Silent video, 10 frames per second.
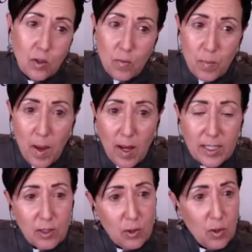too
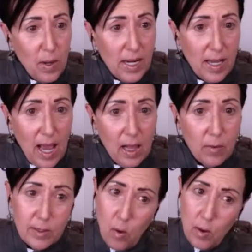much. It's too many
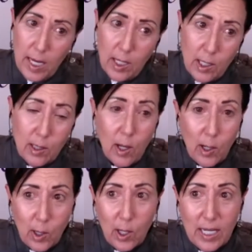calories. Oh, I can't eat that.
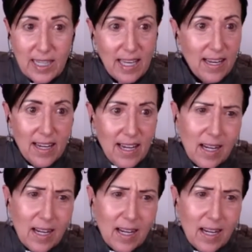I can't eat that.